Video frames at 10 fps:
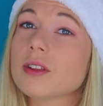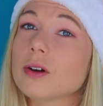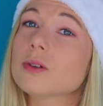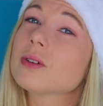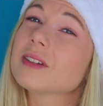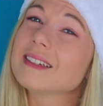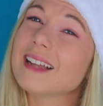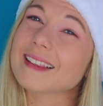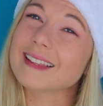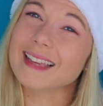though
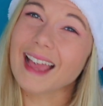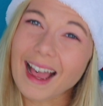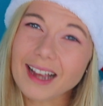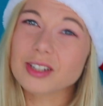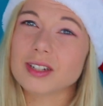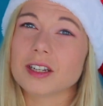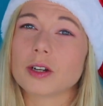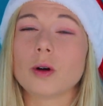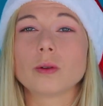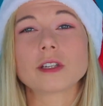nothing actually
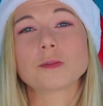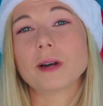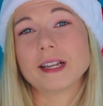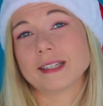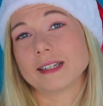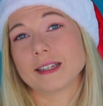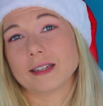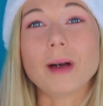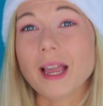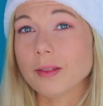cold is present.
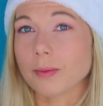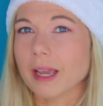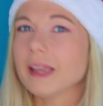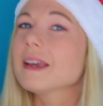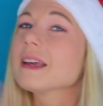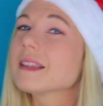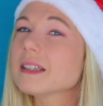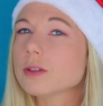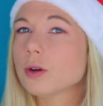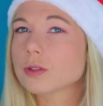By the way,
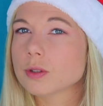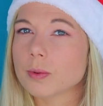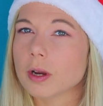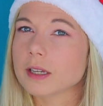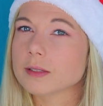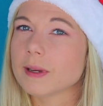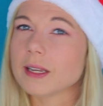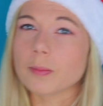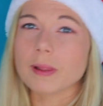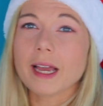this also works when
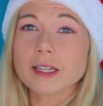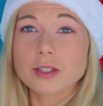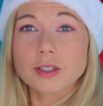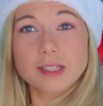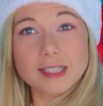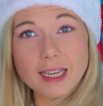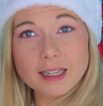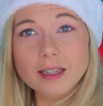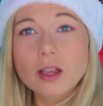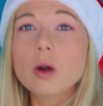applied to your
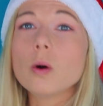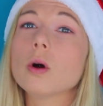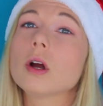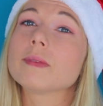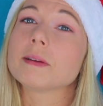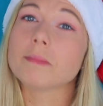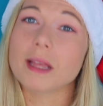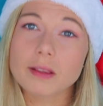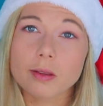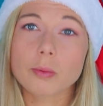skin or when
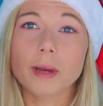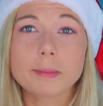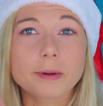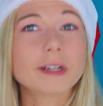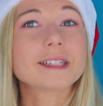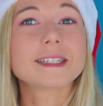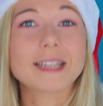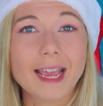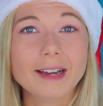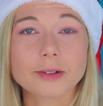menthol vapor is
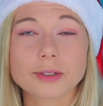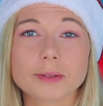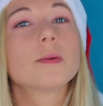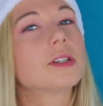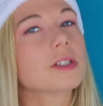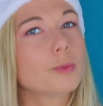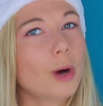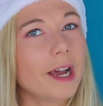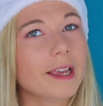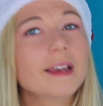inhaled, which is
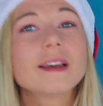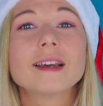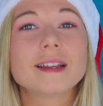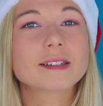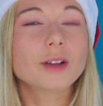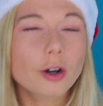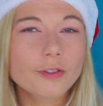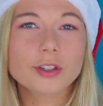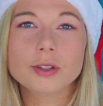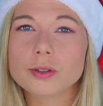why it is
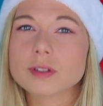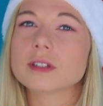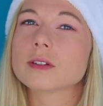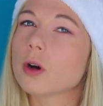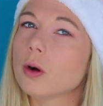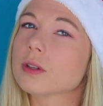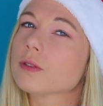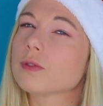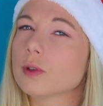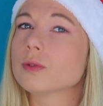often used in cold
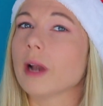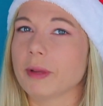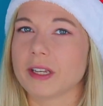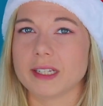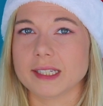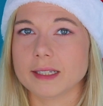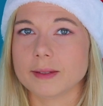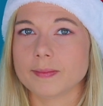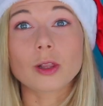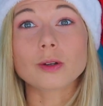and flu remedies.
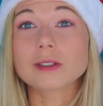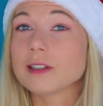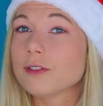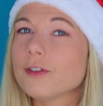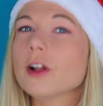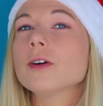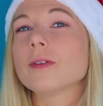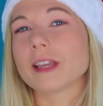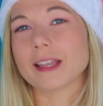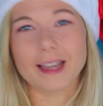Closely
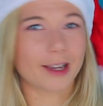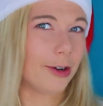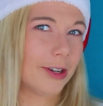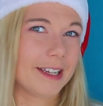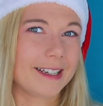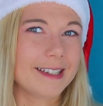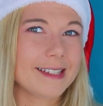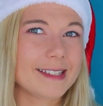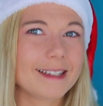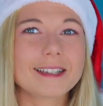following in
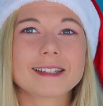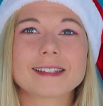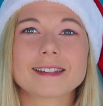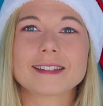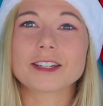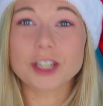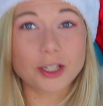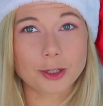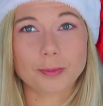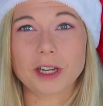iconicness is the
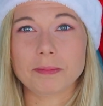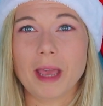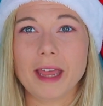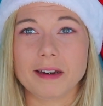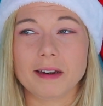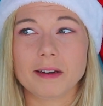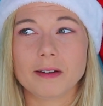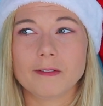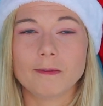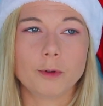gingerbread man,
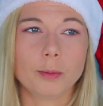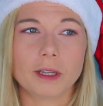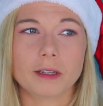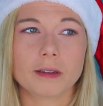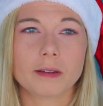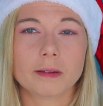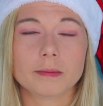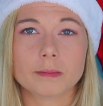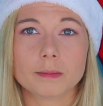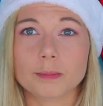woman,
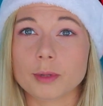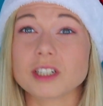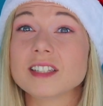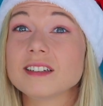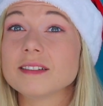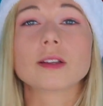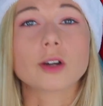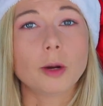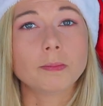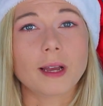person. The
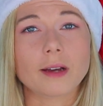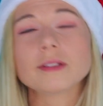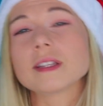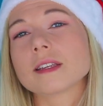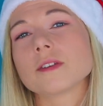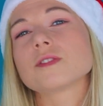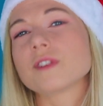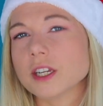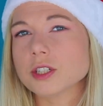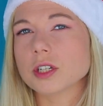compound that gives
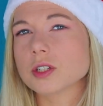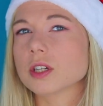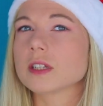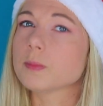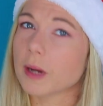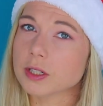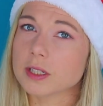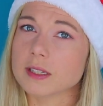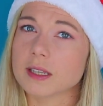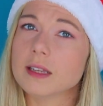fresh ginger its
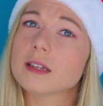pungency